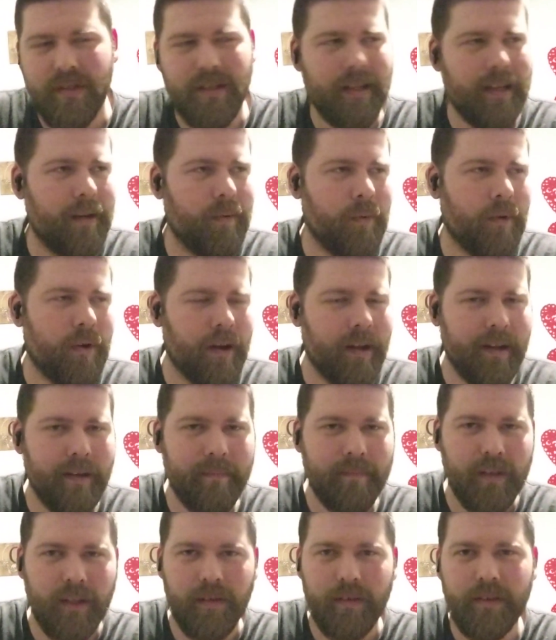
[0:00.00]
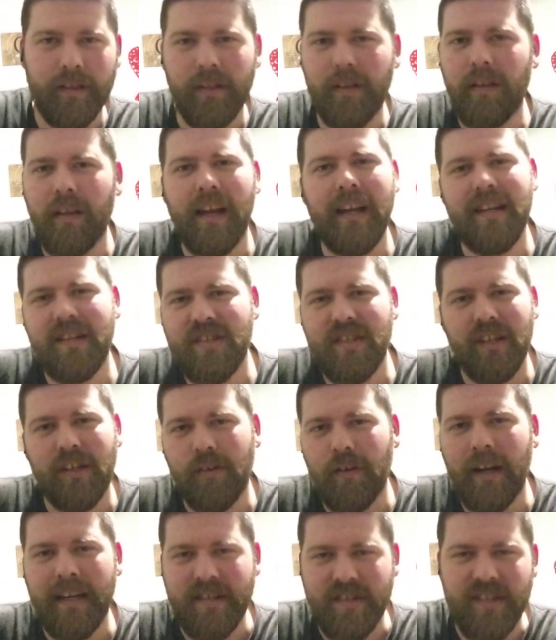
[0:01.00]
and they want the latest and
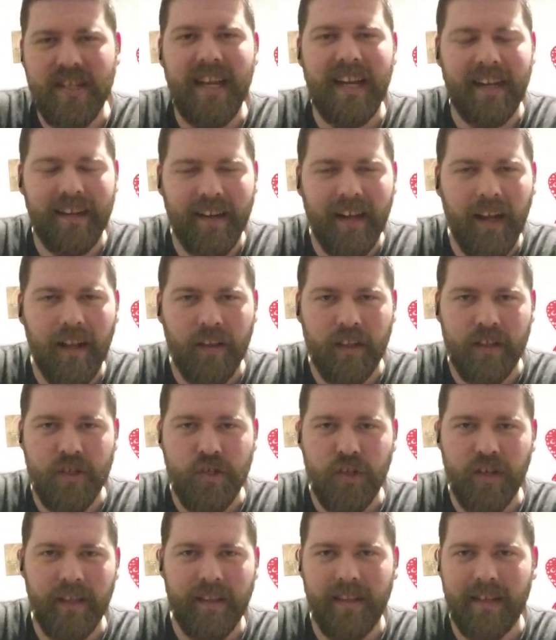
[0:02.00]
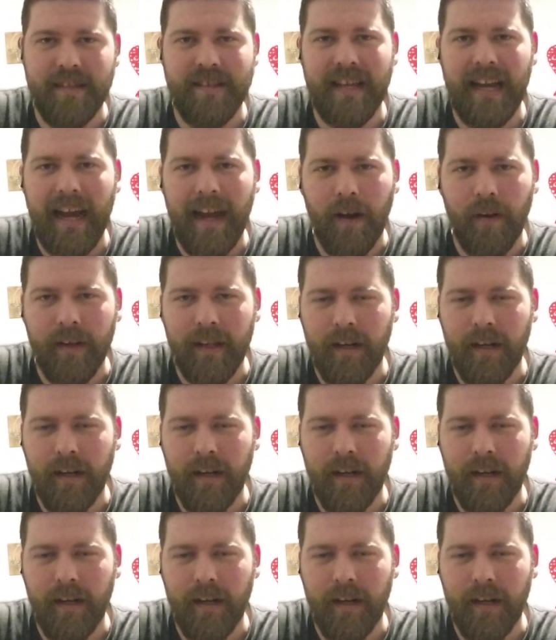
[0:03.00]
greatest technology that's out.